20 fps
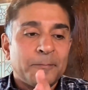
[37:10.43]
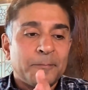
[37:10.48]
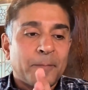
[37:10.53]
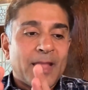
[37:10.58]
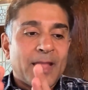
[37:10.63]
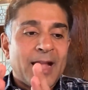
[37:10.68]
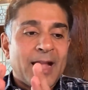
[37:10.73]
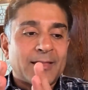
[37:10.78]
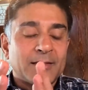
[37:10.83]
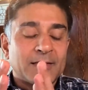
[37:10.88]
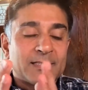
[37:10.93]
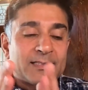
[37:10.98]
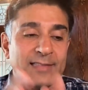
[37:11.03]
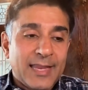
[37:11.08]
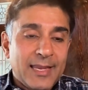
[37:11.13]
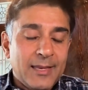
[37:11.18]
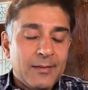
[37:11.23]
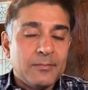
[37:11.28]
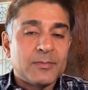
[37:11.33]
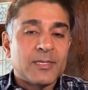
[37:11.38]
At the
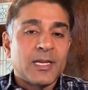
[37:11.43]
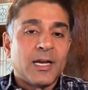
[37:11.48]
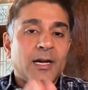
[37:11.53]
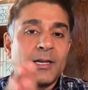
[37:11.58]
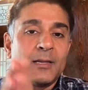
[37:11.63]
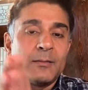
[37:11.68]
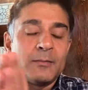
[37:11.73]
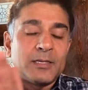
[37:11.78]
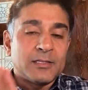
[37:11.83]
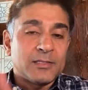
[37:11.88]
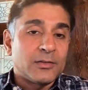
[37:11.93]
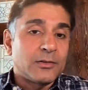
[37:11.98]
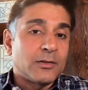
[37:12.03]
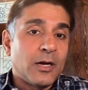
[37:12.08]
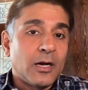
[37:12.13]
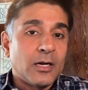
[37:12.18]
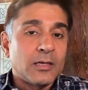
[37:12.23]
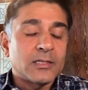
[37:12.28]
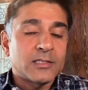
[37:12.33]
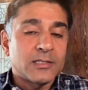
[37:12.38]
same time as your
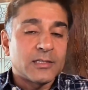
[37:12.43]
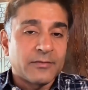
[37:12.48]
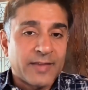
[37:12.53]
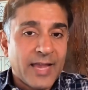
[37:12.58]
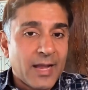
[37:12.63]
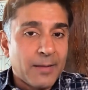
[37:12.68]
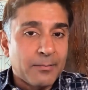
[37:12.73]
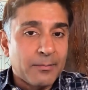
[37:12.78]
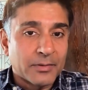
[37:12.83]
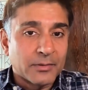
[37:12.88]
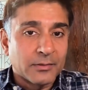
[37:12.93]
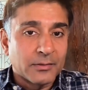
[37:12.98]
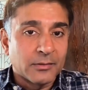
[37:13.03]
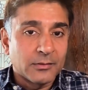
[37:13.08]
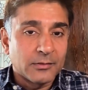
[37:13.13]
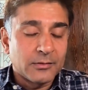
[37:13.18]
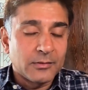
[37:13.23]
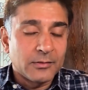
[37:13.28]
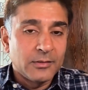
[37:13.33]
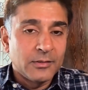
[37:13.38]
cost of capital
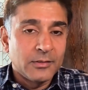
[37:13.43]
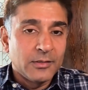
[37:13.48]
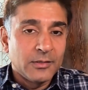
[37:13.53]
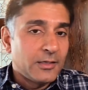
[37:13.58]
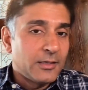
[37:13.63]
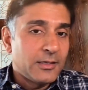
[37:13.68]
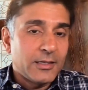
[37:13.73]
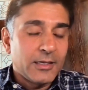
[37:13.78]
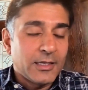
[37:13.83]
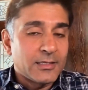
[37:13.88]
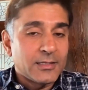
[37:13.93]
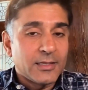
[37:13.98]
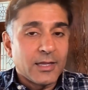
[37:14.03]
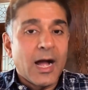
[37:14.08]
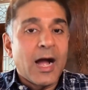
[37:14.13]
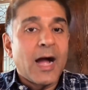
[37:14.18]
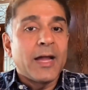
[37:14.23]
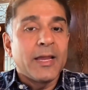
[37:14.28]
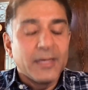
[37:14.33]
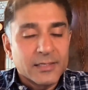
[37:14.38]
is the
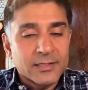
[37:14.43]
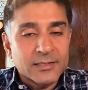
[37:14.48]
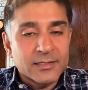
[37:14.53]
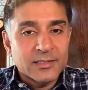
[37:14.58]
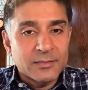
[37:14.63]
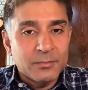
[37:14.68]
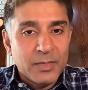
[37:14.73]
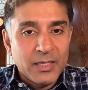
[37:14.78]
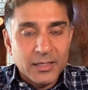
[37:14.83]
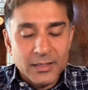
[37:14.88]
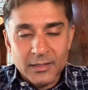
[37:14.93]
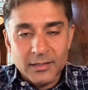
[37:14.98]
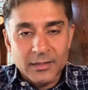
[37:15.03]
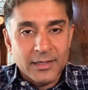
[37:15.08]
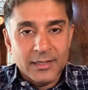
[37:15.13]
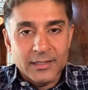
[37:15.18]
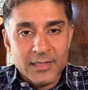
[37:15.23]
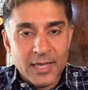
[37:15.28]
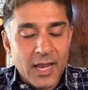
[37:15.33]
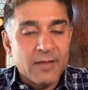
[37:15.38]
highest it's been in like
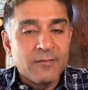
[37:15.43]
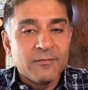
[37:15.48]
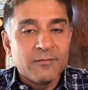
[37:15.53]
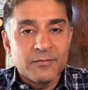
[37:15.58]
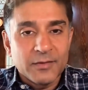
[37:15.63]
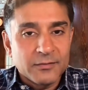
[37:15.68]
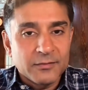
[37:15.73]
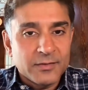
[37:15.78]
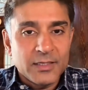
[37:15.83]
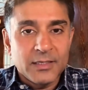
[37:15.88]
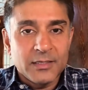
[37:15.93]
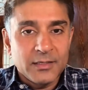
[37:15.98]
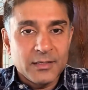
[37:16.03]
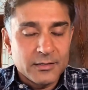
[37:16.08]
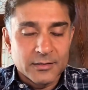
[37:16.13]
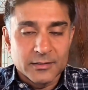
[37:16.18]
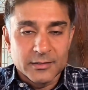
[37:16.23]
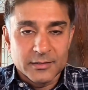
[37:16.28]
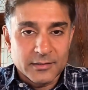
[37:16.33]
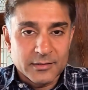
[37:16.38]
10, 15
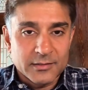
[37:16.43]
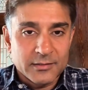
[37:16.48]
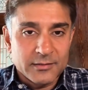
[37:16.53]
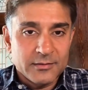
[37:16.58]
years.